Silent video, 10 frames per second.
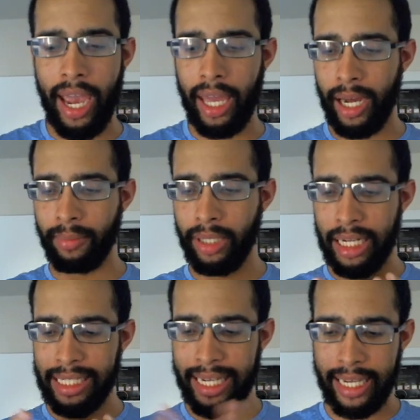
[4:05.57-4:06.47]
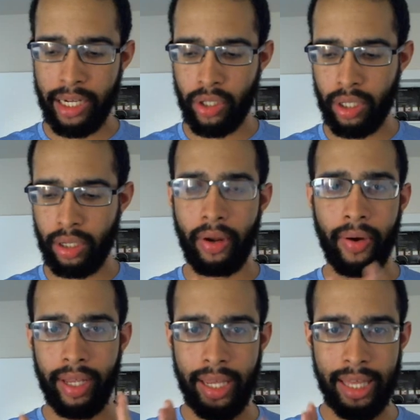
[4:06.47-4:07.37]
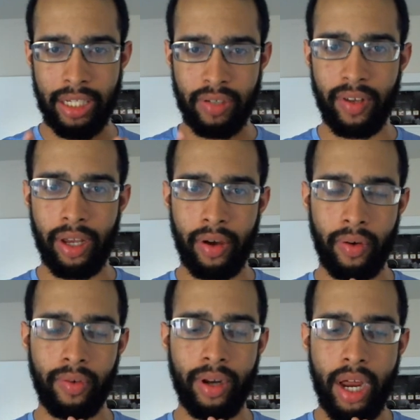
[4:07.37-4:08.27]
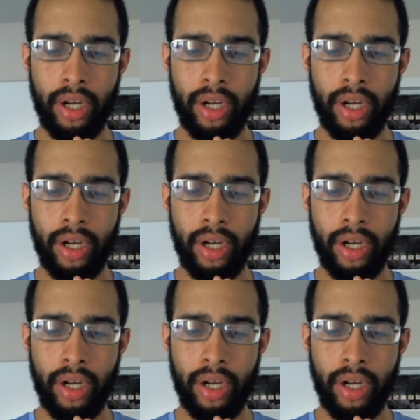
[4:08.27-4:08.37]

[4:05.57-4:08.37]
And I'm going to teach, in this video,